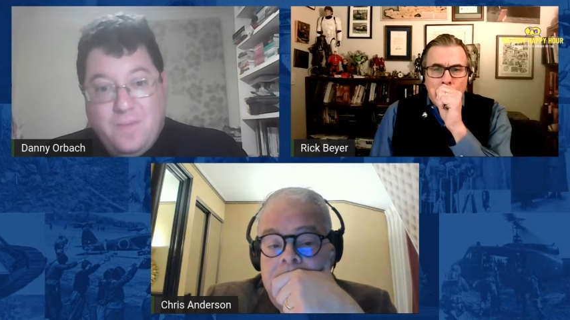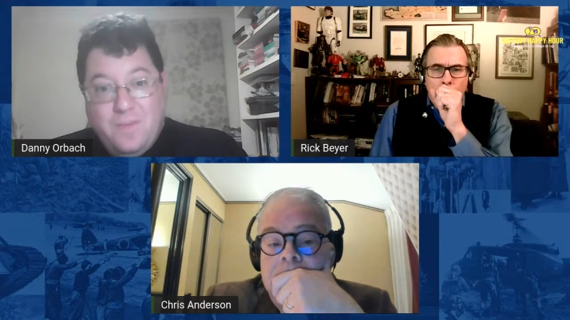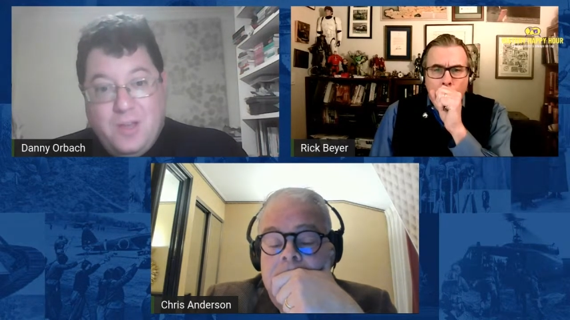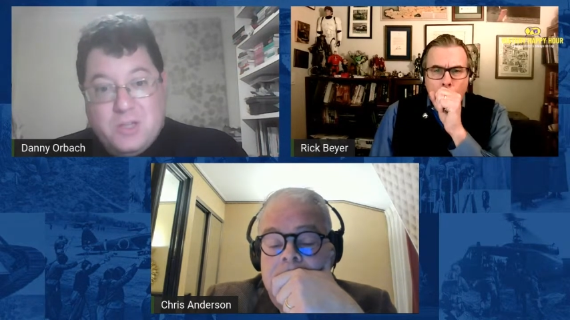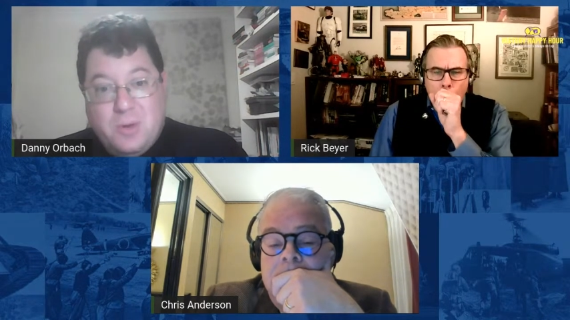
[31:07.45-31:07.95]

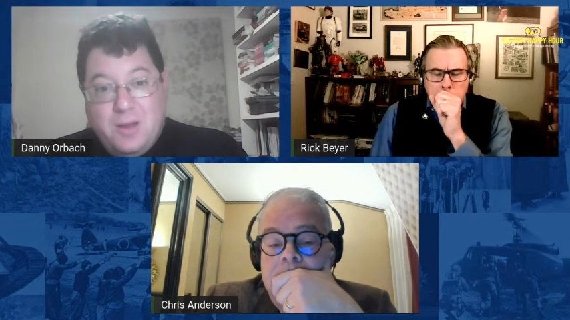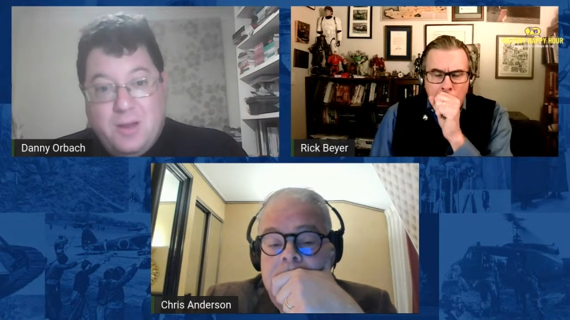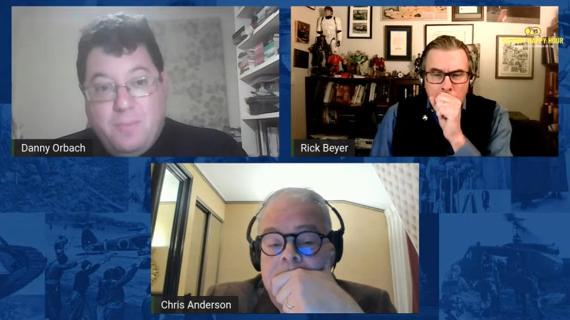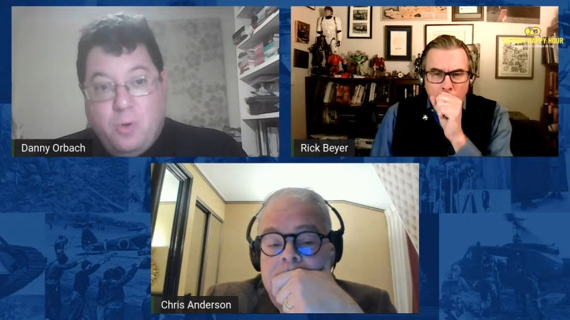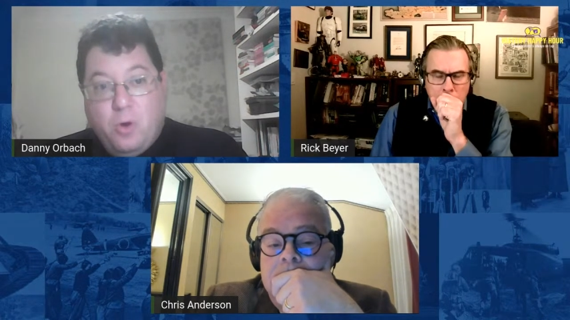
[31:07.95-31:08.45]
Speaker 1: Israel
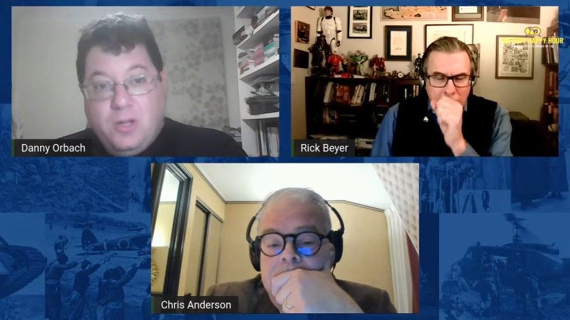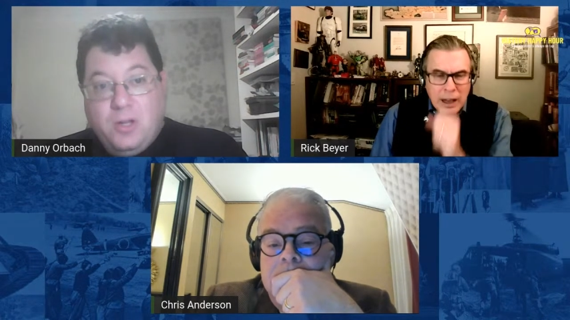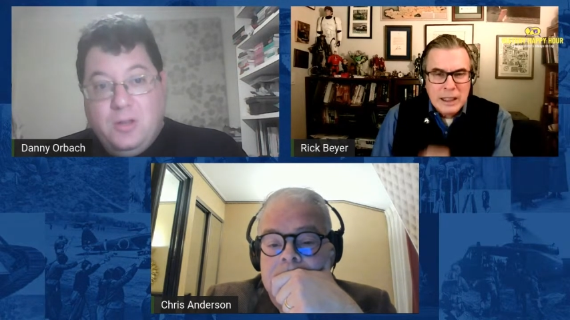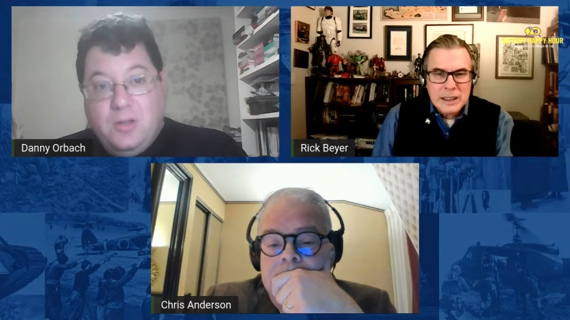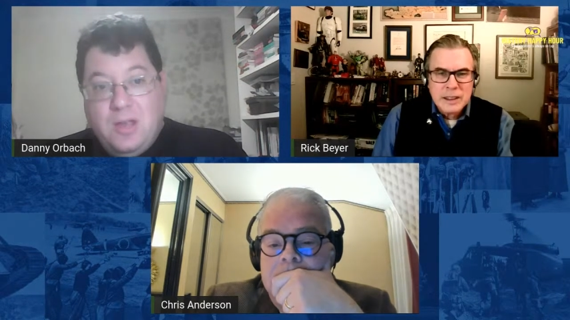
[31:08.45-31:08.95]
employed in,
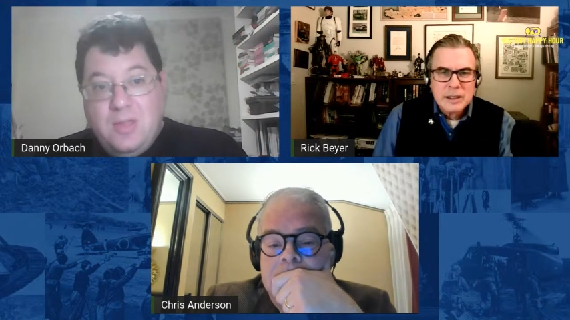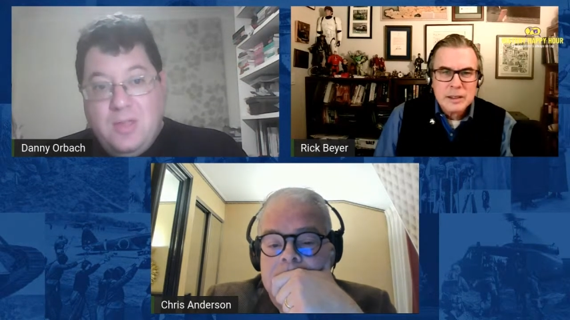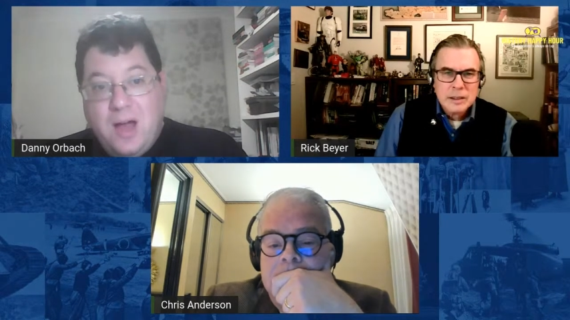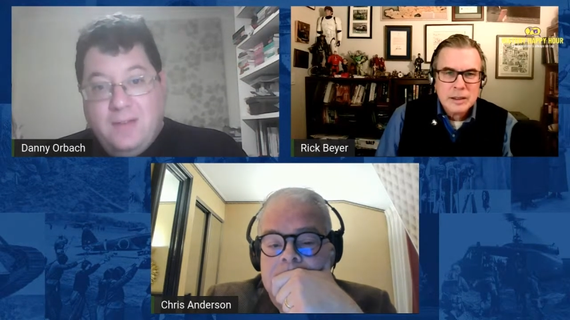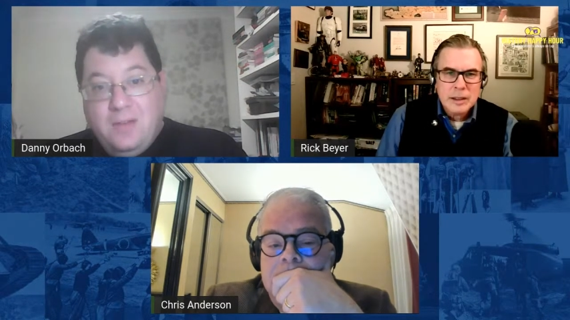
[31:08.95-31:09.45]
in
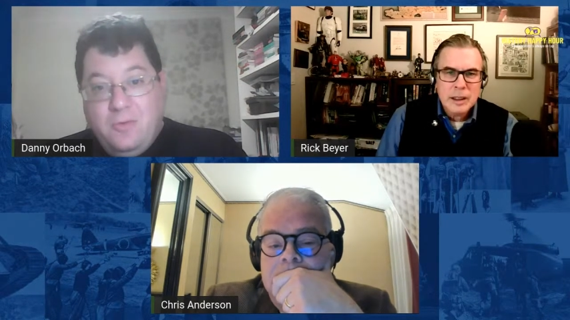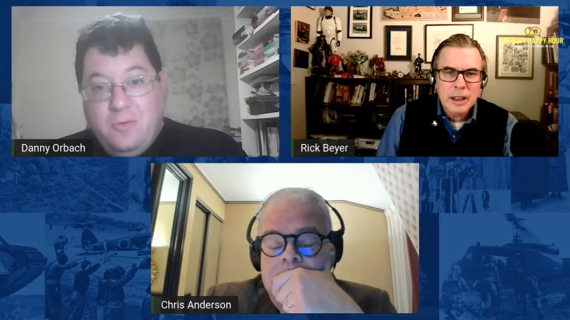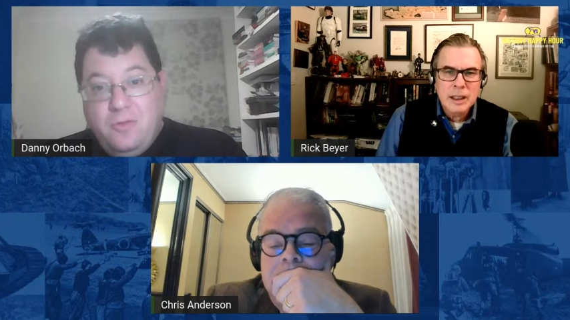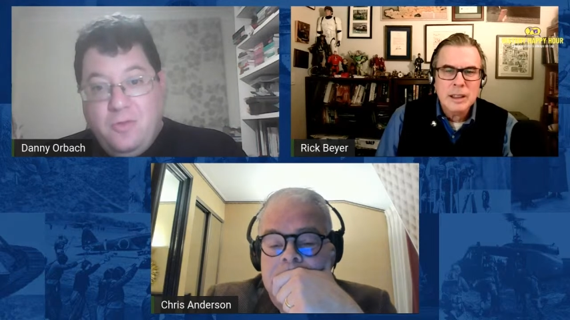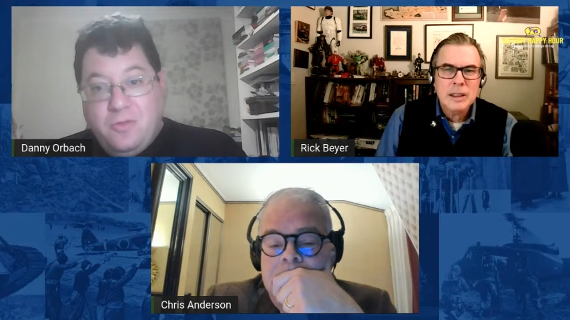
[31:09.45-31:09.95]

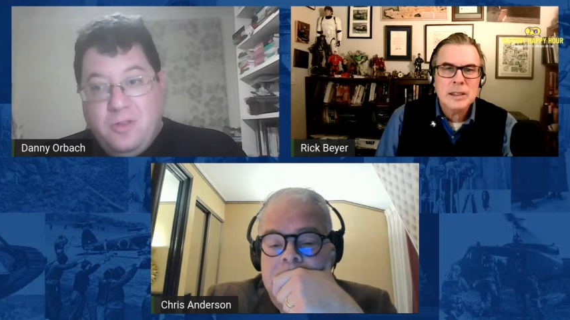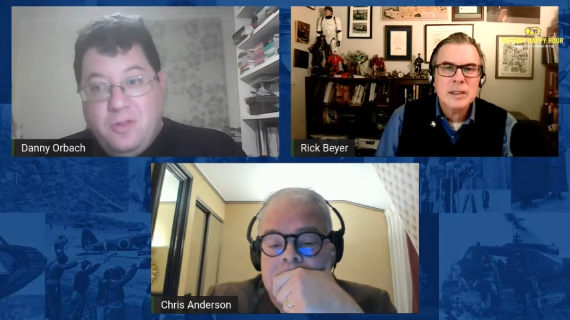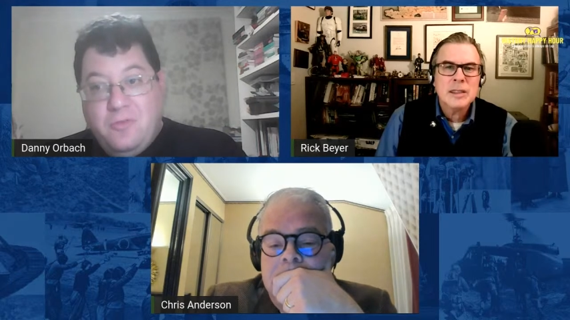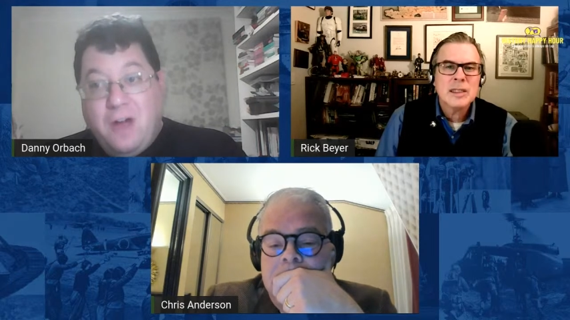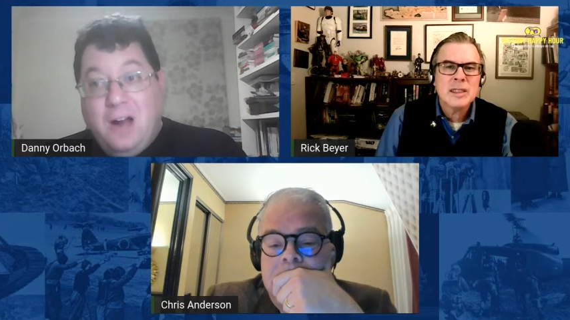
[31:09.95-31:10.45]
1950
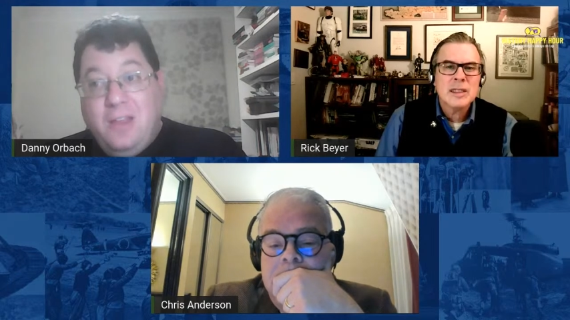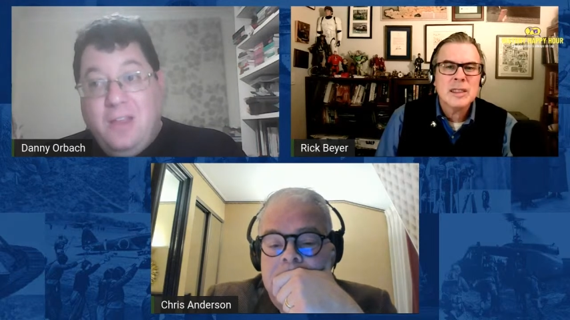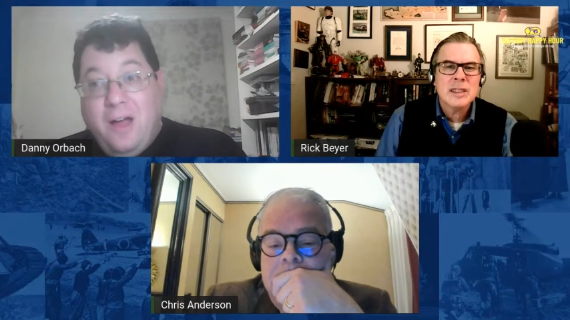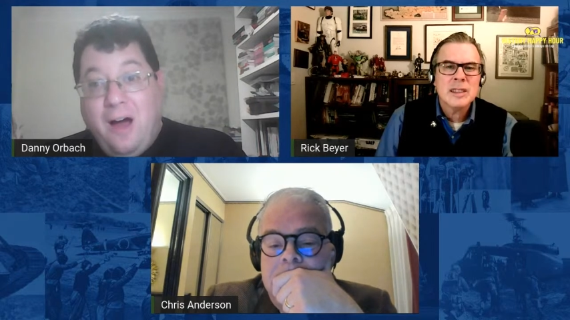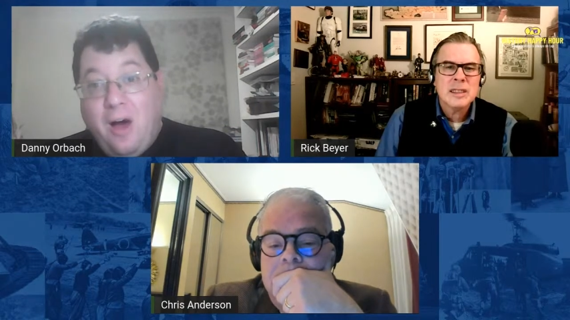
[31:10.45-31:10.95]
Walter
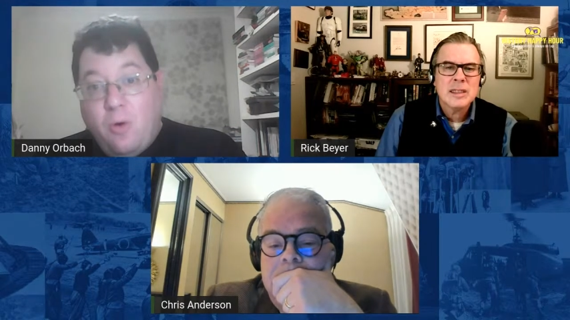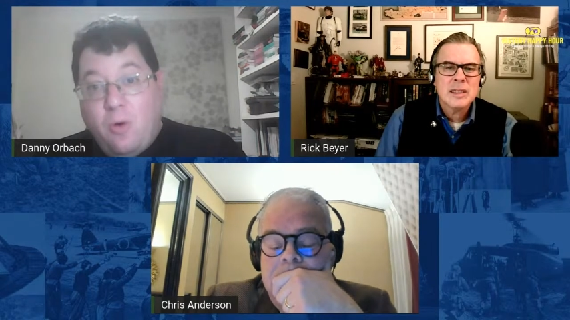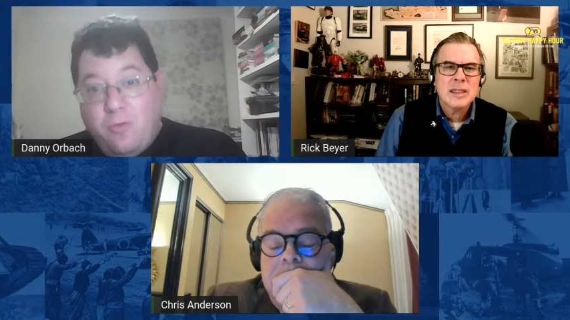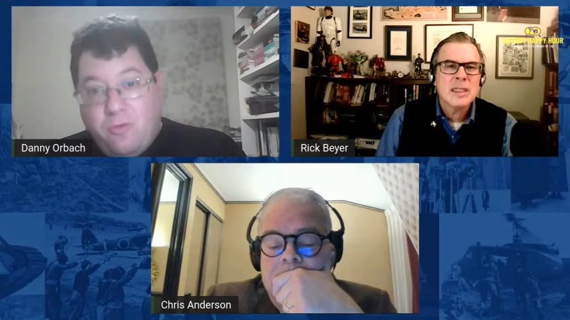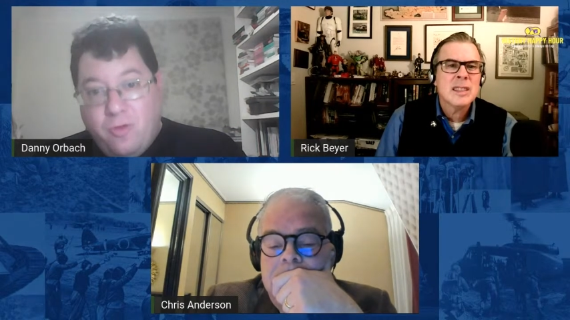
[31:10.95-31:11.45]

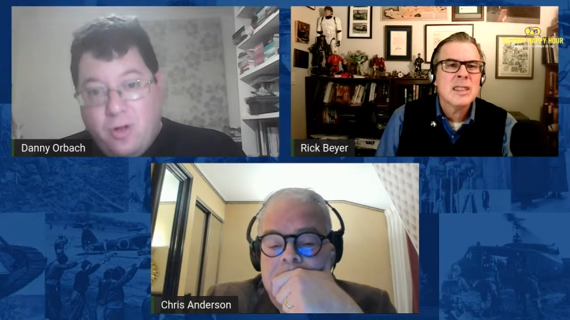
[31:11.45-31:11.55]
Rauff,